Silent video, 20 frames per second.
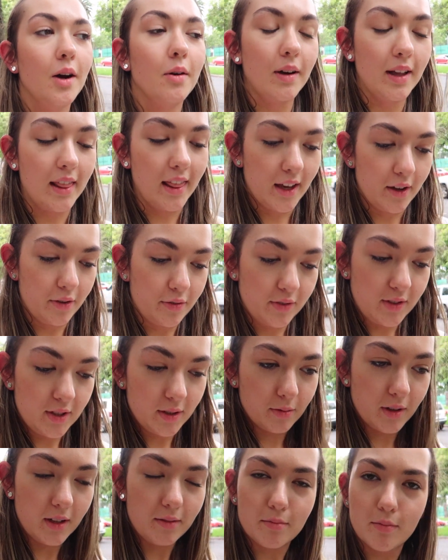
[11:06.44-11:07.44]
we're
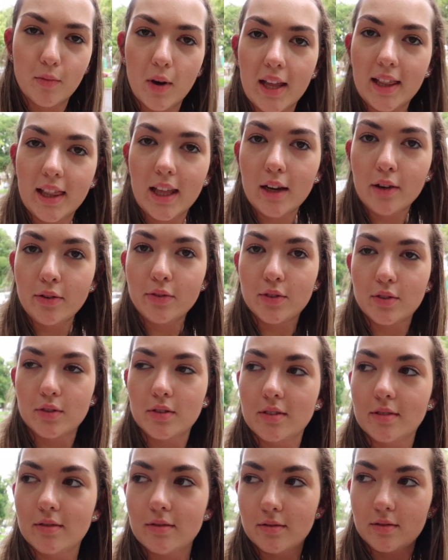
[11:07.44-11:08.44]
left. We're, we're left.
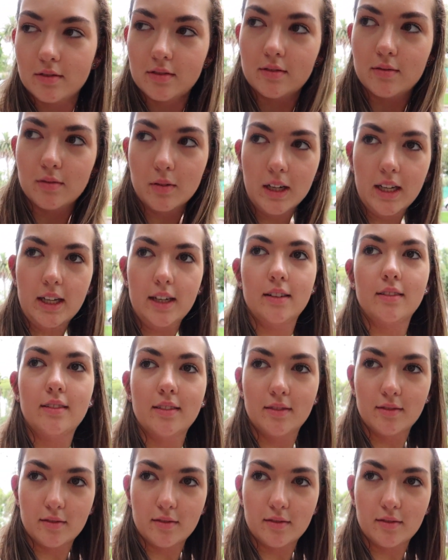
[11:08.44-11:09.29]
We're